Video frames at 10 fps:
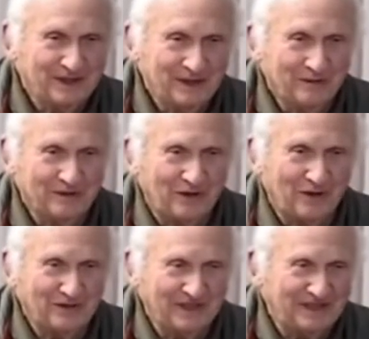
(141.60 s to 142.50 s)
with
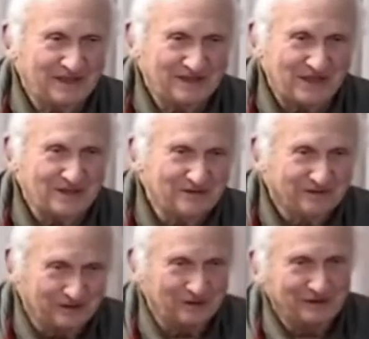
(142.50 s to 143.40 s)
all the Southern
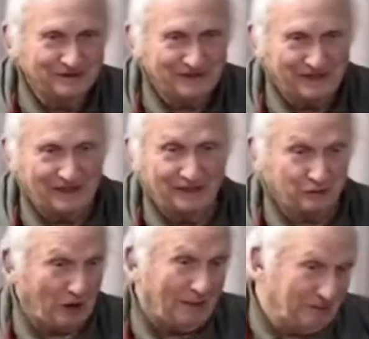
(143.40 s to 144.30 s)
food, and the
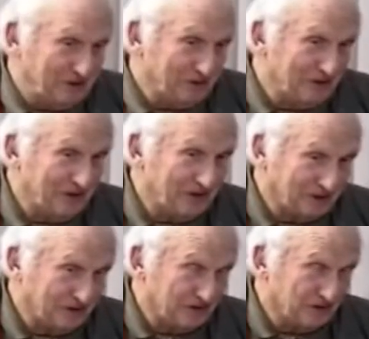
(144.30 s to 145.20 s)
trappies were there, the,
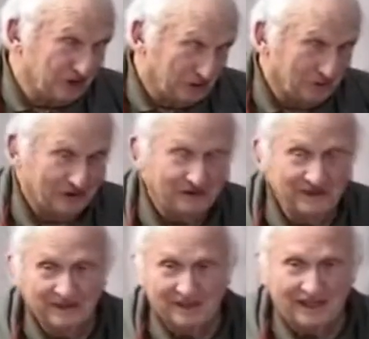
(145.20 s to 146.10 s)
the children.
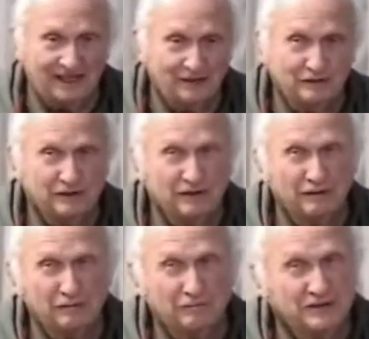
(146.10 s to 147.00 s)
And
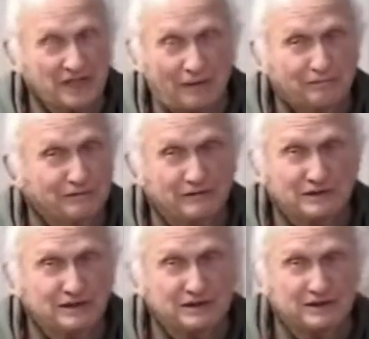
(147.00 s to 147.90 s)
uh, we
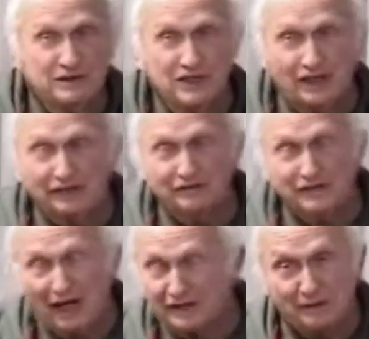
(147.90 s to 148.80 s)
stopped selling,
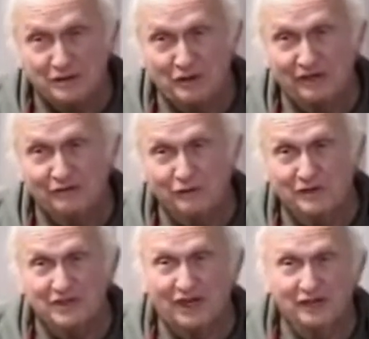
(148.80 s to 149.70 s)
uh, demonstrating food.
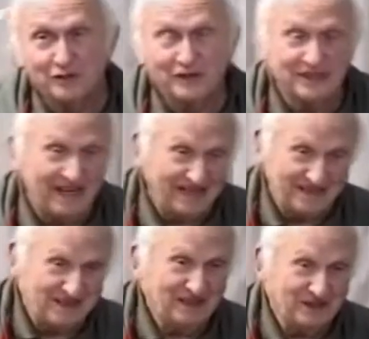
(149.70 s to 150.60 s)
We started doing
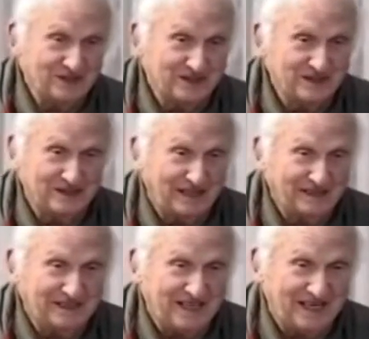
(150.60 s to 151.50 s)
dancing because they
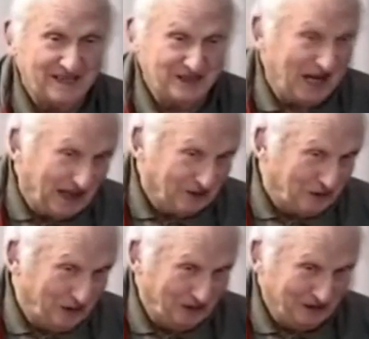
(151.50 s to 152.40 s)
liked to dance and
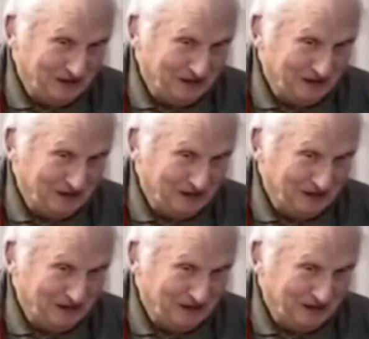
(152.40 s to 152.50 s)
cook.